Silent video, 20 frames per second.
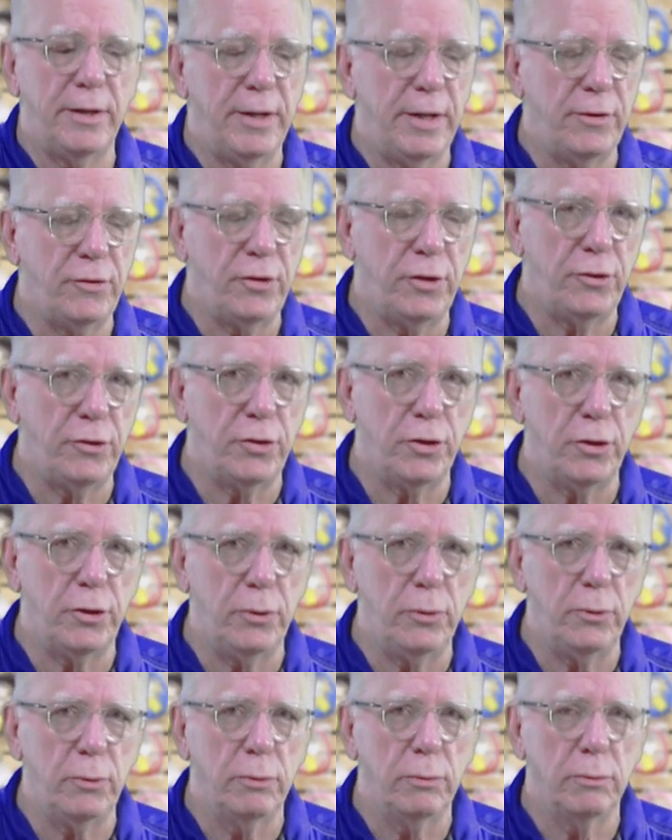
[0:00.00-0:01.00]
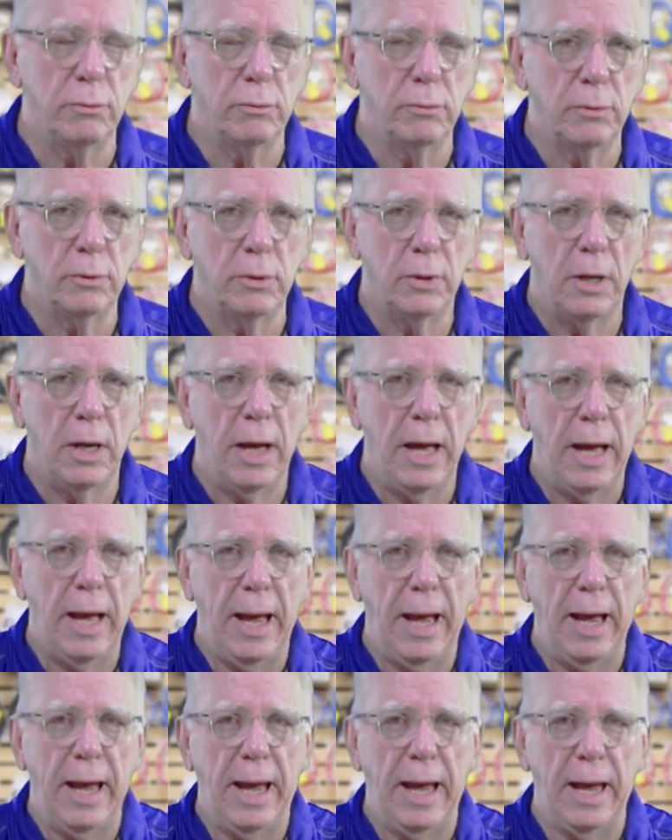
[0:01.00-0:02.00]
Digi
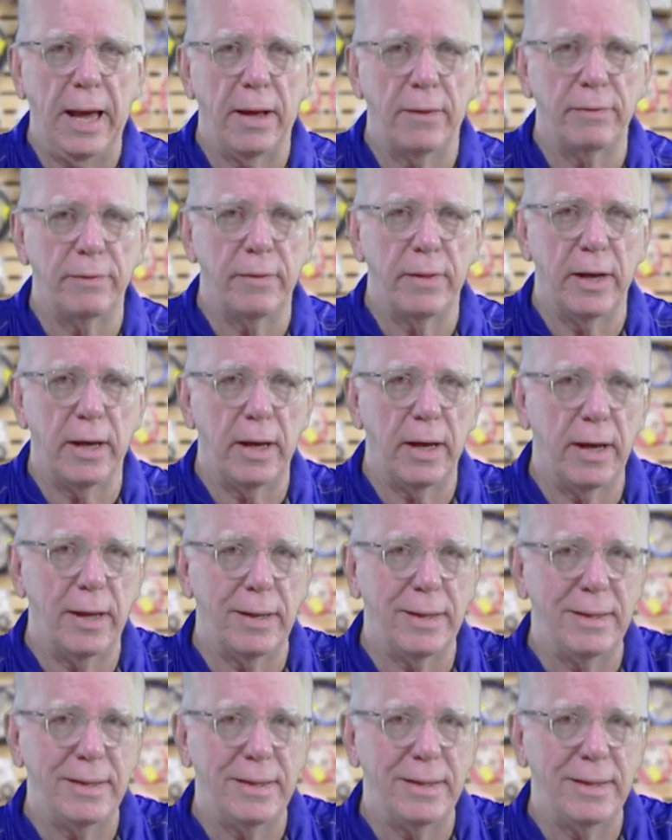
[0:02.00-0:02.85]
2 and the